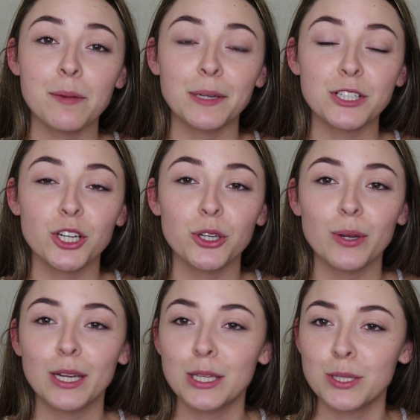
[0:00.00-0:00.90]
I'm gonna show
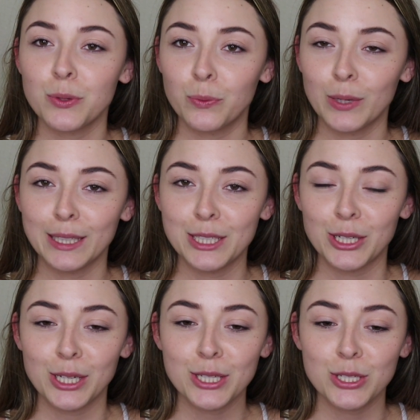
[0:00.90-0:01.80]
you, it is really
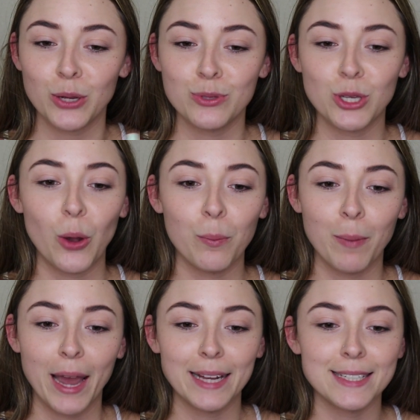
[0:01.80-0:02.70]
dirty, so
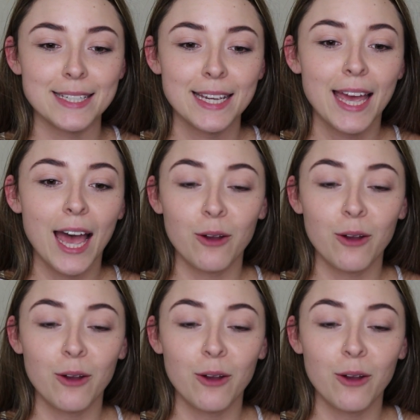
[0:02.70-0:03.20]
don't mind.